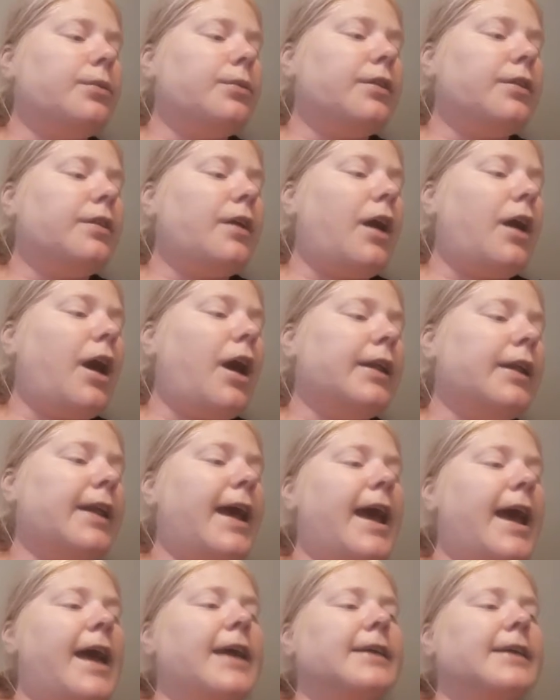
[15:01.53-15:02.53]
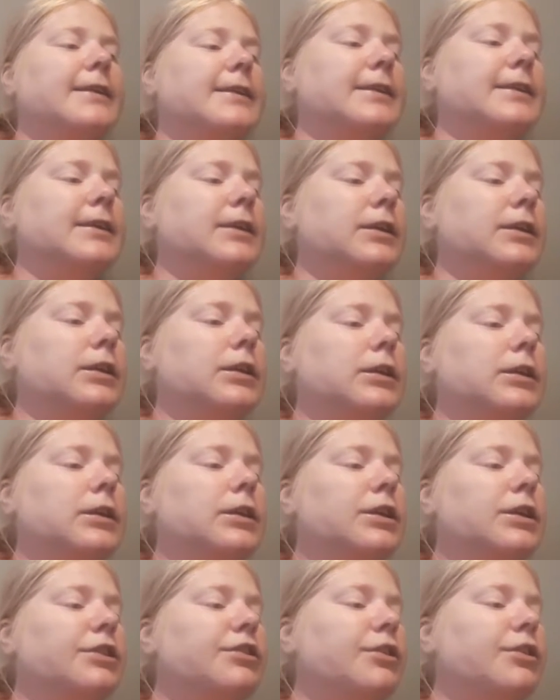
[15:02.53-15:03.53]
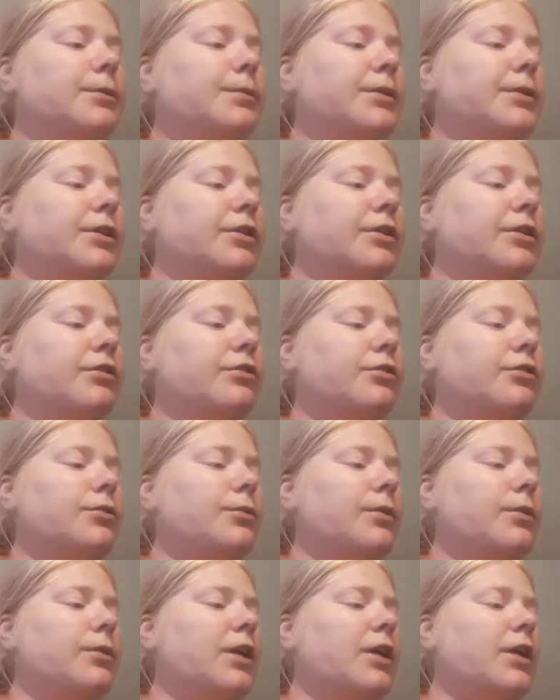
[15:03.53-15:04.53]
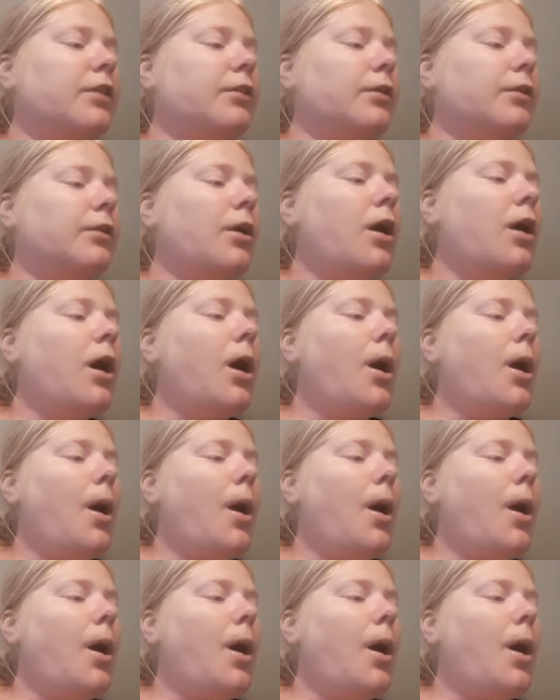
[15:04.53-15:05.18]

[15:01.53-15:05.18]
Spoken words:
with an axe, he disappears to another